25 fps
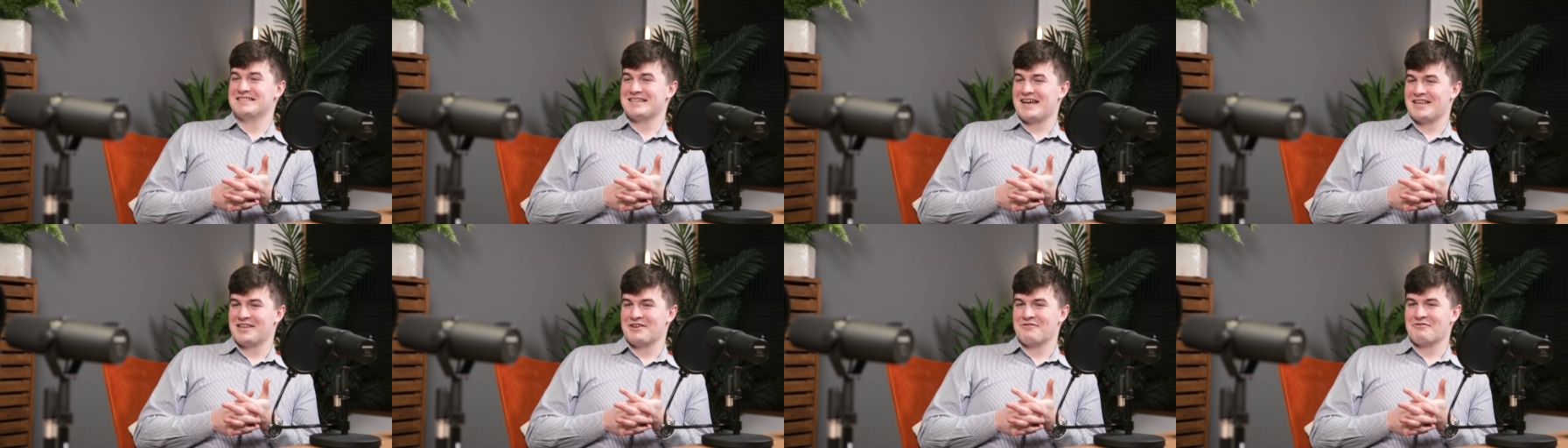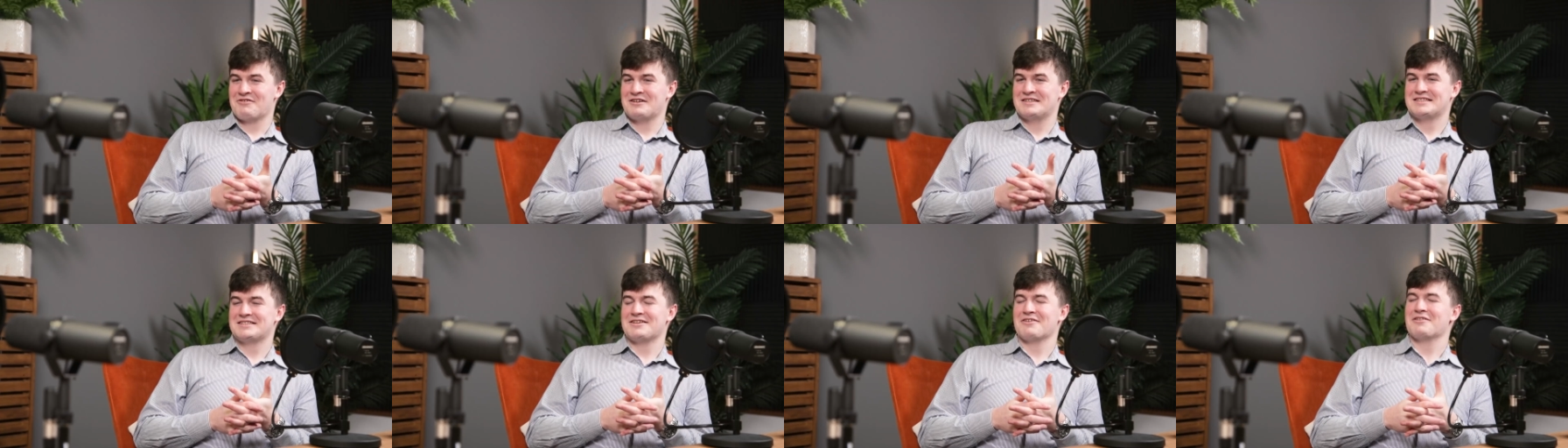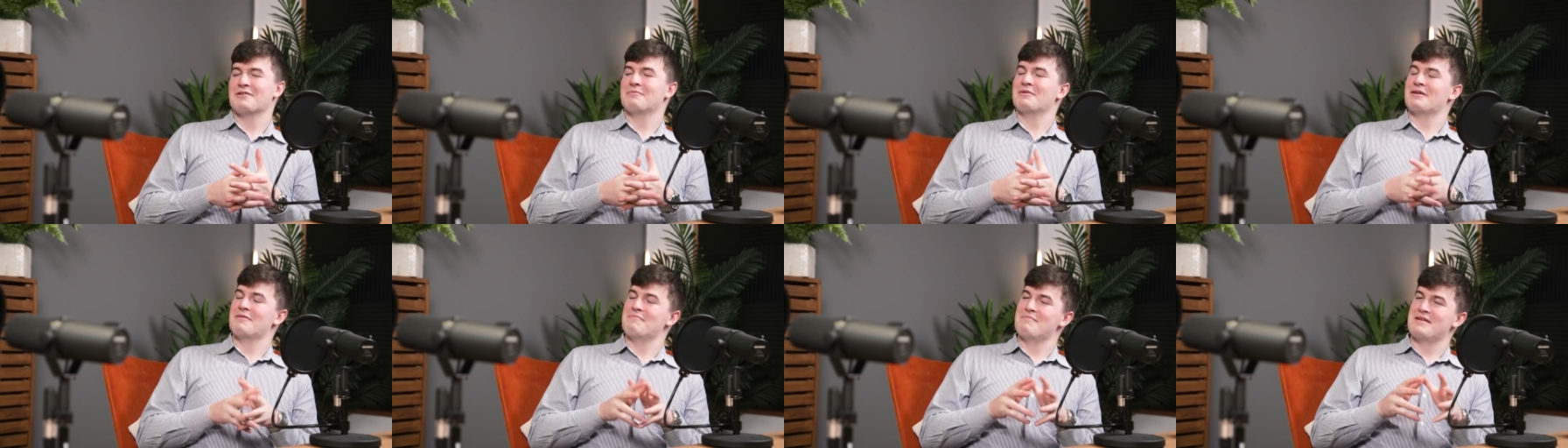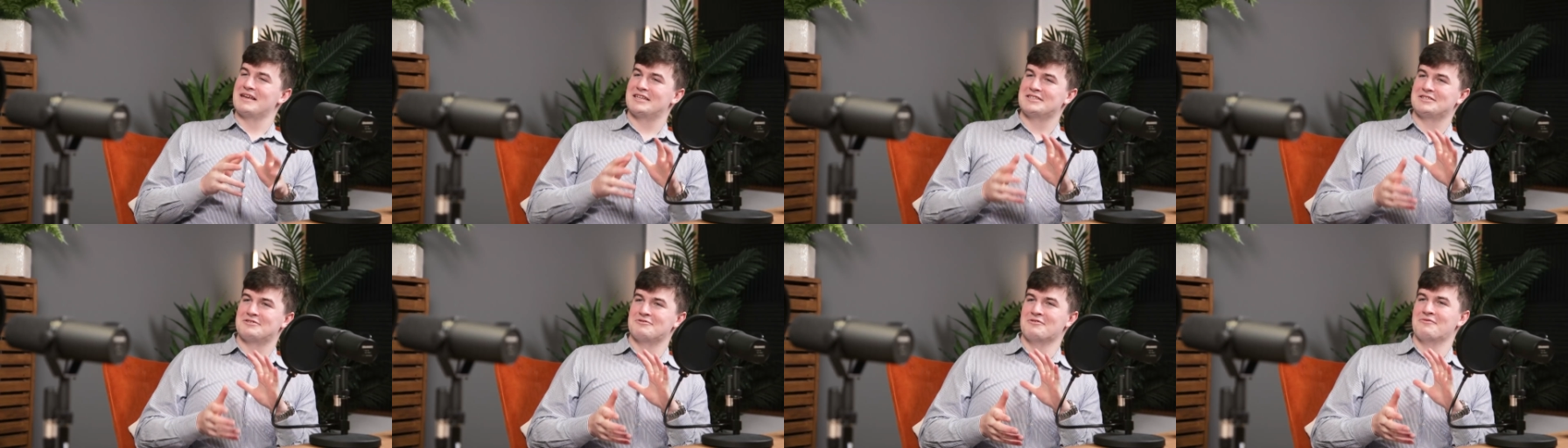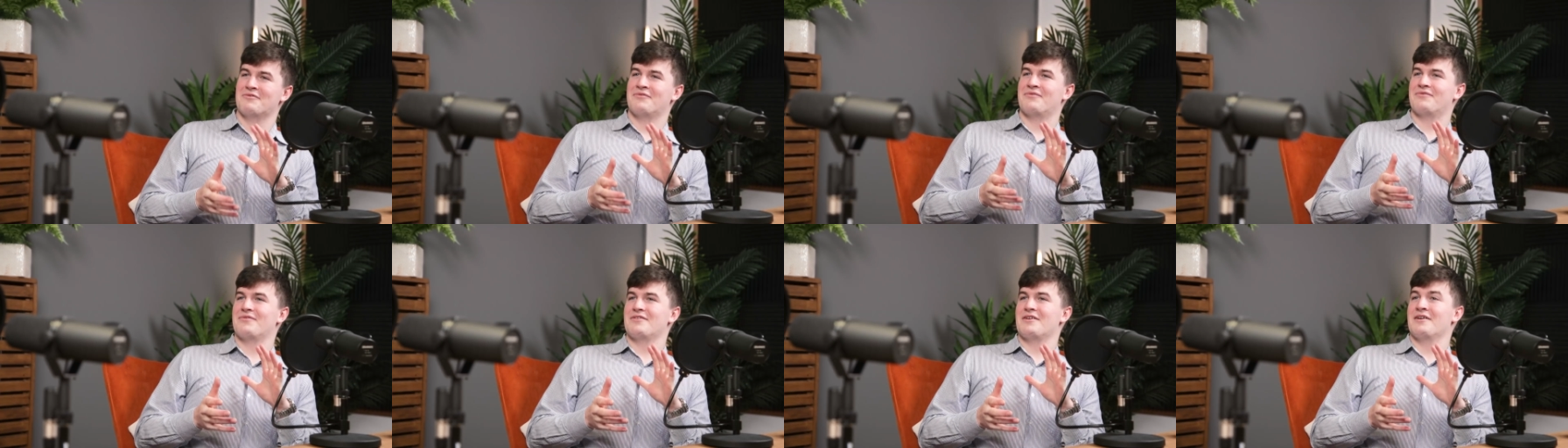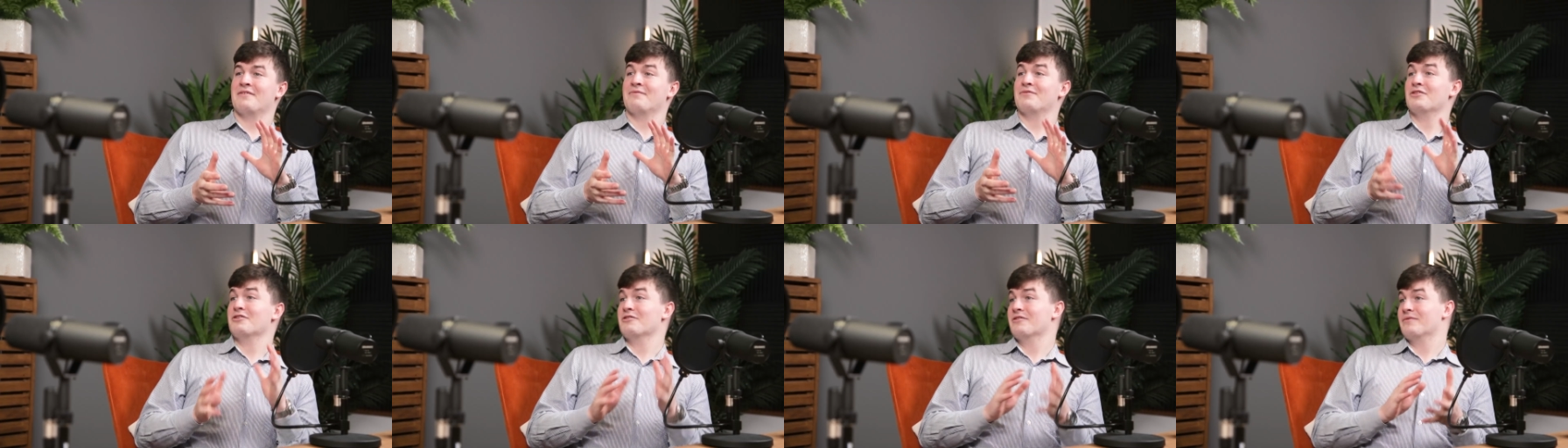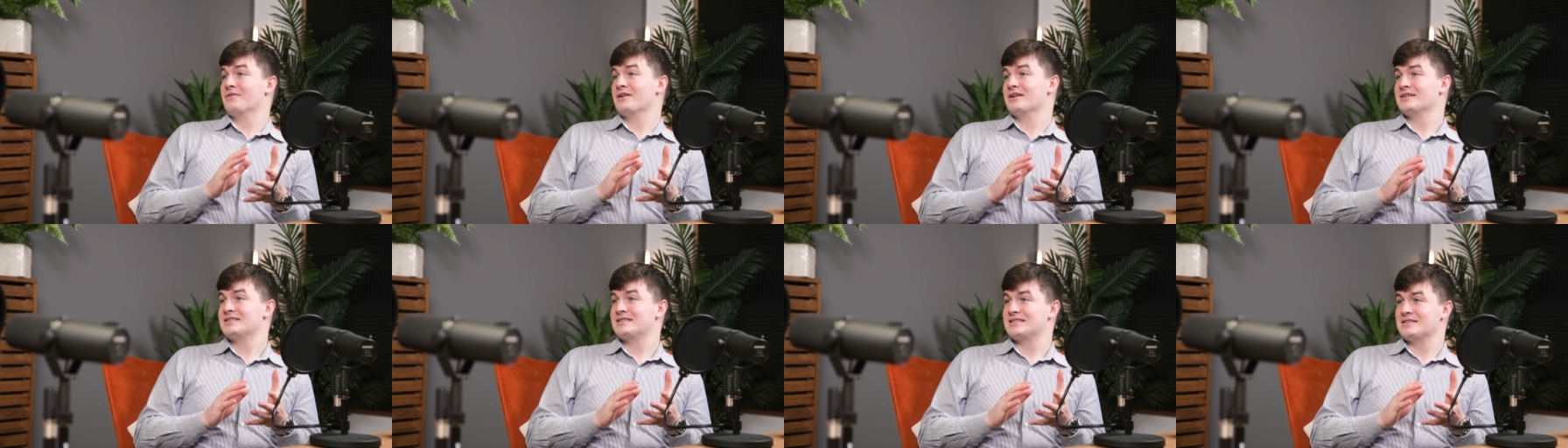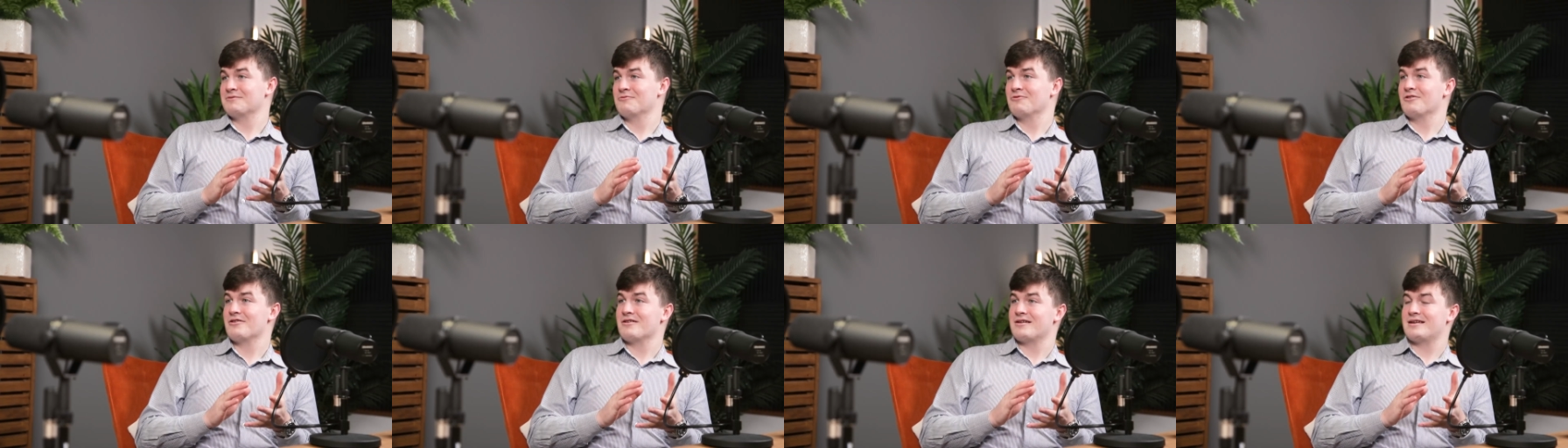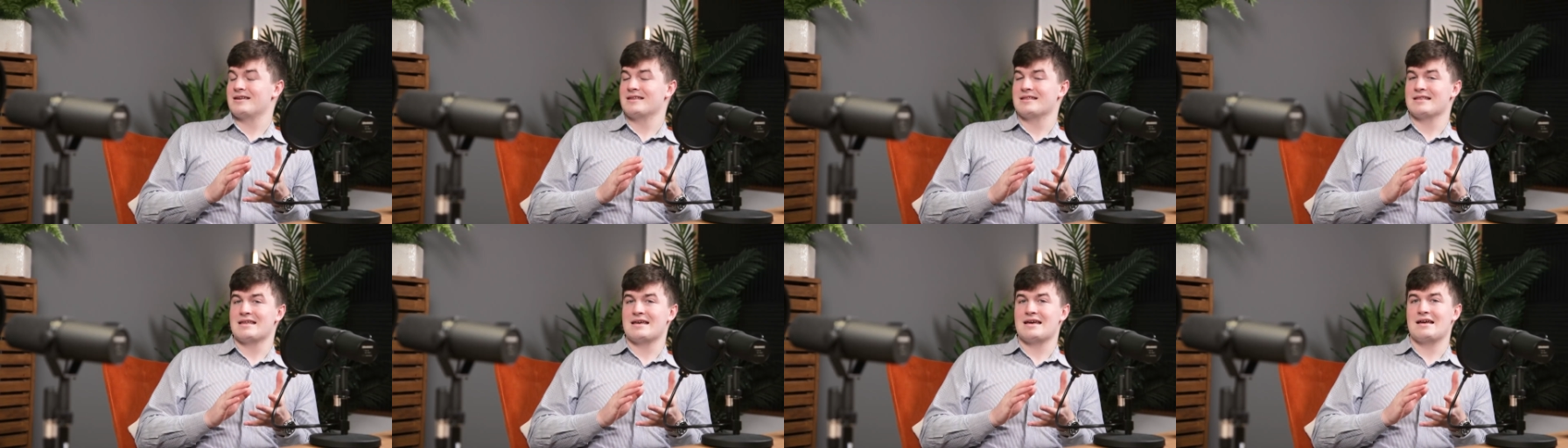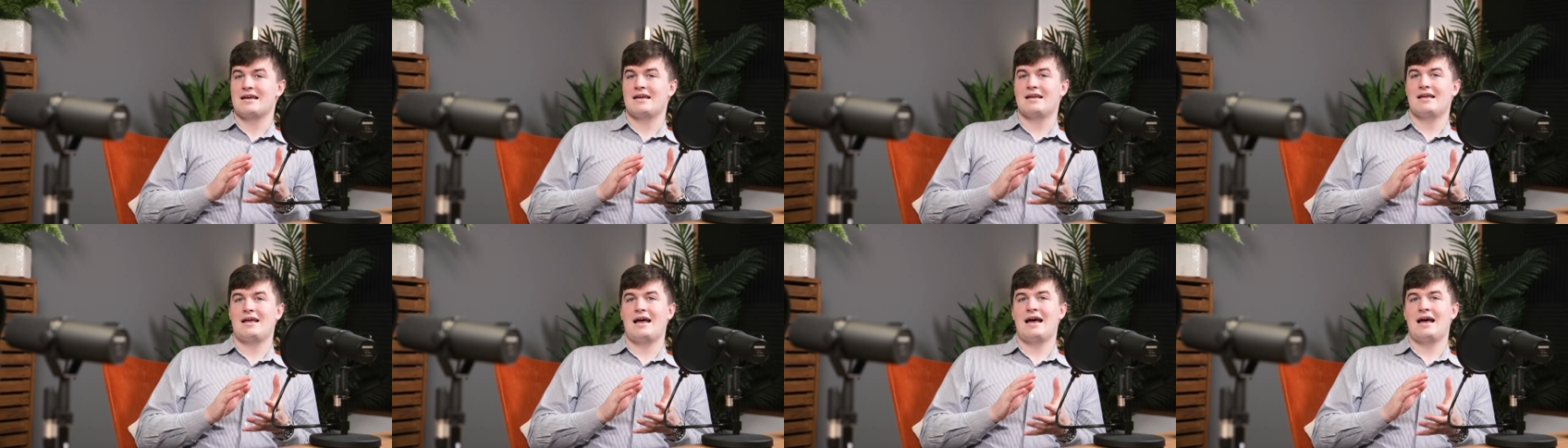January, so there'll be a mixture of university work in there.